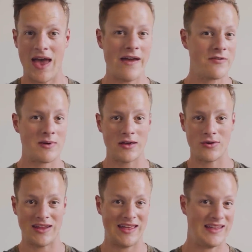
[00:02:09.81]
everybody
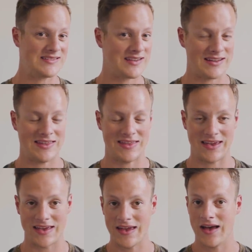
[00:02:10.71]
would instantly
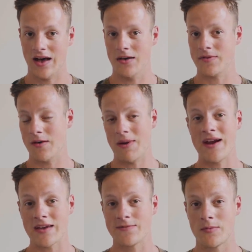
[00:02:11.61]
think of
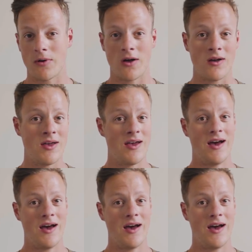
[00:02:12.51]
American football.